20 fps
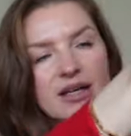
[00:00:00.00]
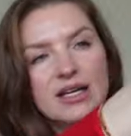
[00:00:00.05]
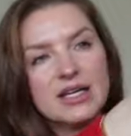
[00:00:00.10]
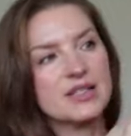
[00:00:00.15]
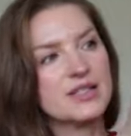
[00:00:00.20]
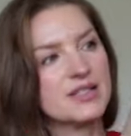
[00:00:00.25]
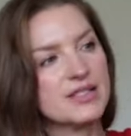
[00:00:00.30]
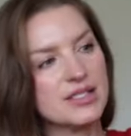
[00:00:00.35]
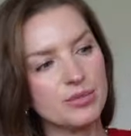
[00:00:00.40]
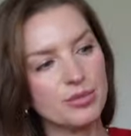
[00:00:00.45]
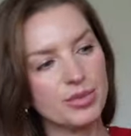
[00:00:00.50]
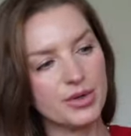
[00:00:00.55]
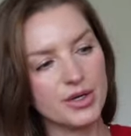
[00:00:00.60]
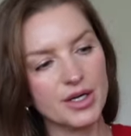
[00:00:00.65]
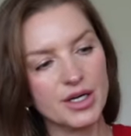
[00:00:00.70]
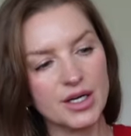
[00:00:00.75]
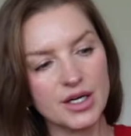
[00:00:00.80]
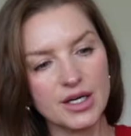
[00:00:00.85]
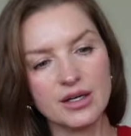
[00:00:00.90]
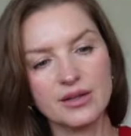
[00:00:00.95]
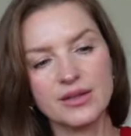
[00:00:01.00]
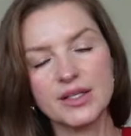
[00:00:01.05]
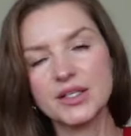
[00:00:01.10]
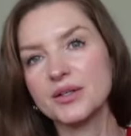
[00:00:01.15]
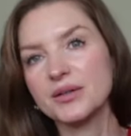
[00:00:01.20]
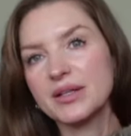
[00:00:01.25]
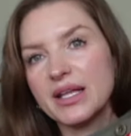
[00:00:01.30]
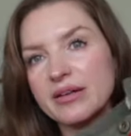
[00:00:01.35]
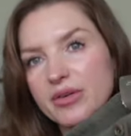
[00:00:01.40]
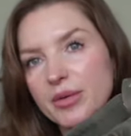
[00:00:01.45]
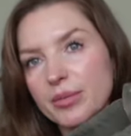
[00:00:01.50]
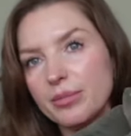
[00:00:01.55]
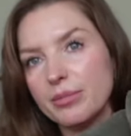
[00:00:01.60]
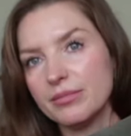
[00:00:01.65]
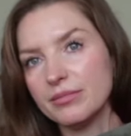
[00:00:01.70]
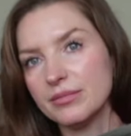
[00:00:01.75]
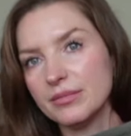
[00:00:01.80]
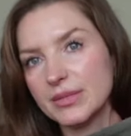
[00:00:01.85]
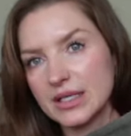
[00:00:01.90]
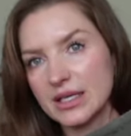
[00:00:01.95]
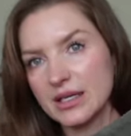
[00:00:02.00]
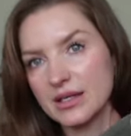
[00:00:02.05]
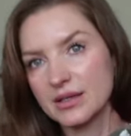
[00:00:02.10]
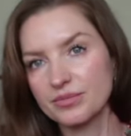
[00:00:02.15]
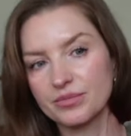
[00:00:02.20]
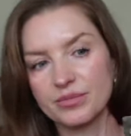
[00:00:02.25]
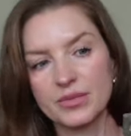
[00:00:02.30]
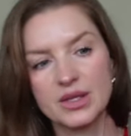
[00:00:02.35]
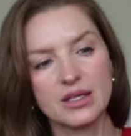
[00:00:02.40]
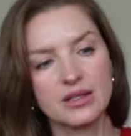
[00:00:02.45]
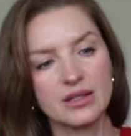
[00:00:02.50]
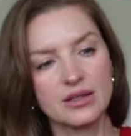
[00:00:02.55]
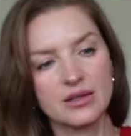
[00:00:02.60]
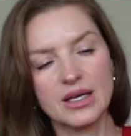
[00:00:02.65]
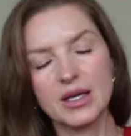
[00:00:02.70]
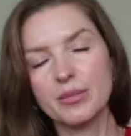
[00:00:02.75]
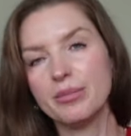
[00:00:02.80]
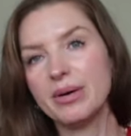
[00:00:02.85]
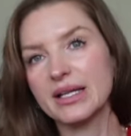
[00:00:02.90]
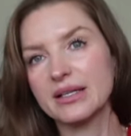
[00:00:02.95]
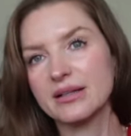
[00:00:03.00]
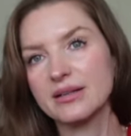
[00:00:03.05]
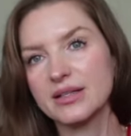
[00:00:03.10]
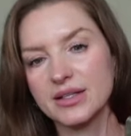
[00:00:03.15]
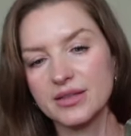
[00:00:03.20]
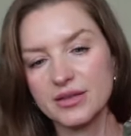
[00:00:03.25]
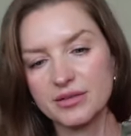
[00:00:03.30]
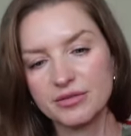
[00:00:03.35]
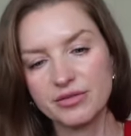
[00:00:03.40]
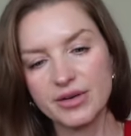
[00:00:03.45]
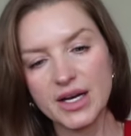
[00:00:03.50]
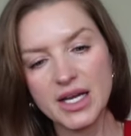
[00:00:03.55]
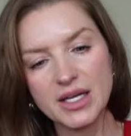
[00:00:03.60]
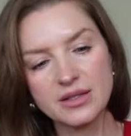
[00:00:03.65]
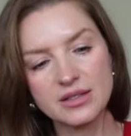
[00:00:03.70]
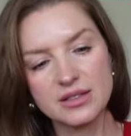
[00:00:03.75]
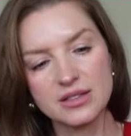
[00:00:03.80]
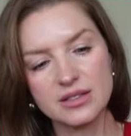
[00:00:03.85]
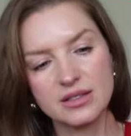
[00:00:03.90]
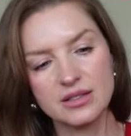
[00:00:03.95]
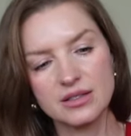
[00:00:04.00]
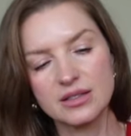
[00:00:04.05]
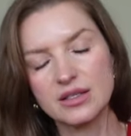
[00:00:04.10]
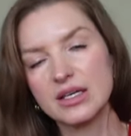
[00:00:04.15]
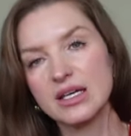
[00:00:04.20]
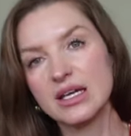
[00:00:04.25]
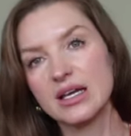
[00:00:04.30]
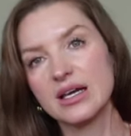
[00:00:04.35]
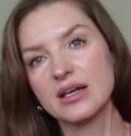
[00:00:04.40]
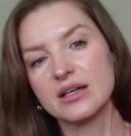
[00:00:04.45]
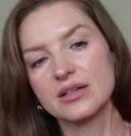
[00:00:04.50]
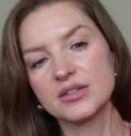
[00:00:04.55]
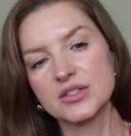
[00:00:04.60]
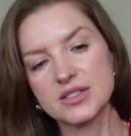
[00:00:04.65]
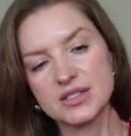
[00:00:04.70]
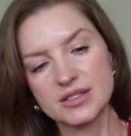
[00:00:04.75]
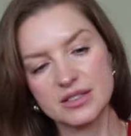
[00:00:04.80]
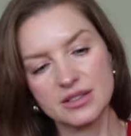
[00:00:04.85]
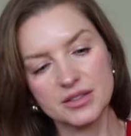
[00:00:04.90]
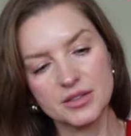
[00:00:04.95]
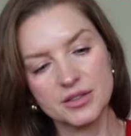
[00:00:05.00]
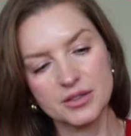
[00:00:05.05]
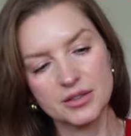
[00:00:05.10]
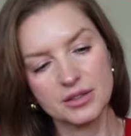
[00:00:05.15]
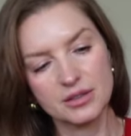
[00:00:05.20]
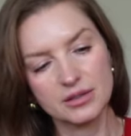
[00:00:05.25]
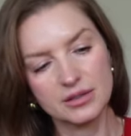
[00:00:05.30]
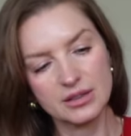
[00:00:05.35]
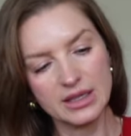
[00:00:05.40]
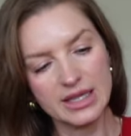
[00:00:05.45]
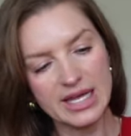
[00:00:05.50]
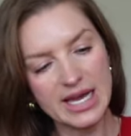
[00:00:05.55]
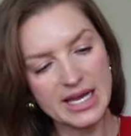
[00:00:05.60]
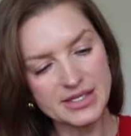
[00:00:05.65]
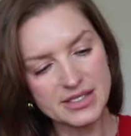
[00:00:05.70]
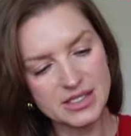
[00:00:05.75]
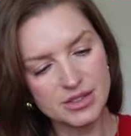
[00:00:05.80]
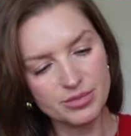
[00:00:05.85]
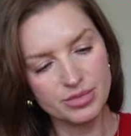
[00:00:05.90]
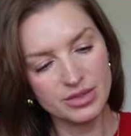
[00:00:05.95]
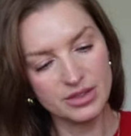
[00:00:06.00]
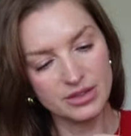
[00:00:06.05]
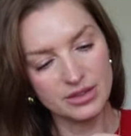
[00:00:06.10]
a zipper. They don't have a button in the front, just a little clasp.